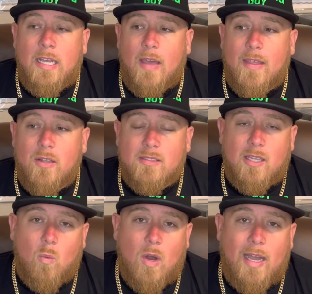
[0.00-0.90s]
and then you
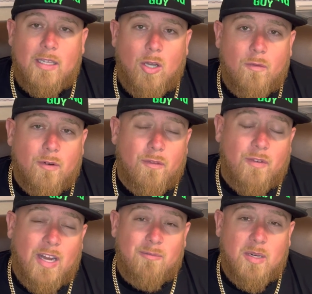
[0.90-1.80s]
see a wide load for
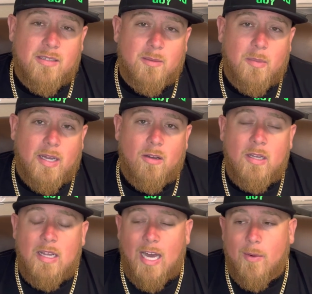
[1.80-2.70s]
$5 a
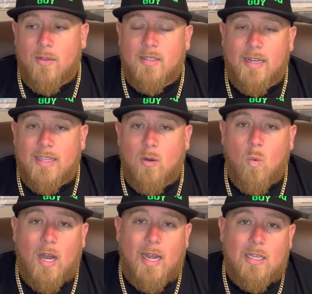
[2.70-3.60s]
mile. I'd rather take that
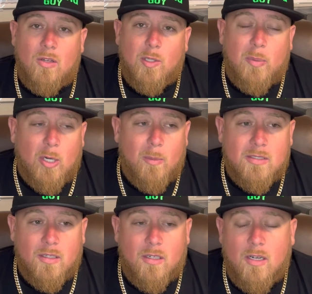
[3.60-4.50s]
wide load. The
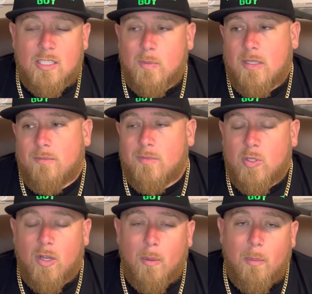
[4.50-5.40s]
permits are going to cost me
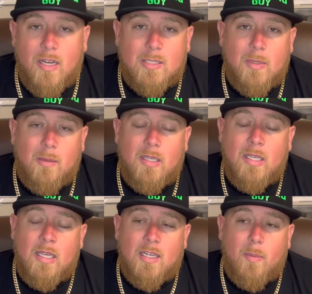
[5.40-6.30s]
$200
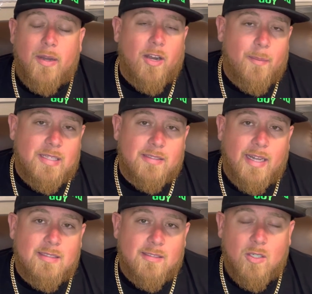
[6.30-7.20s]
maybe, depending on how many
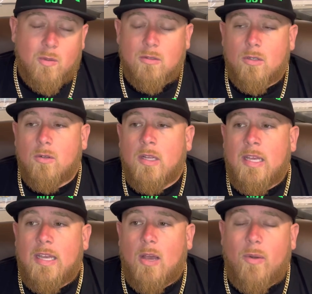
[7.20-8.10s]
states it's going through.
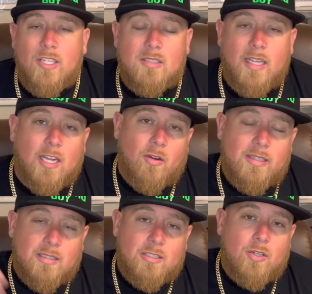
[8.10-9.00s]
And we just
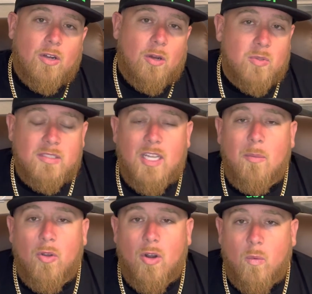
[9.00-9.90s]
increased to two, almost
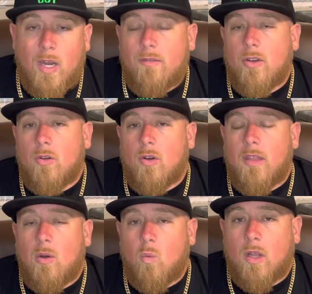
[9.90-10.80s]
doubled our revenue
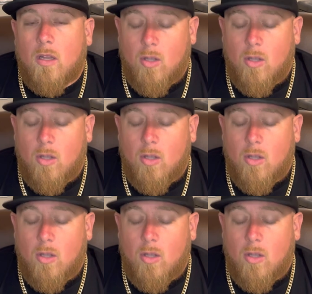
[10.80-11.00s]
on that one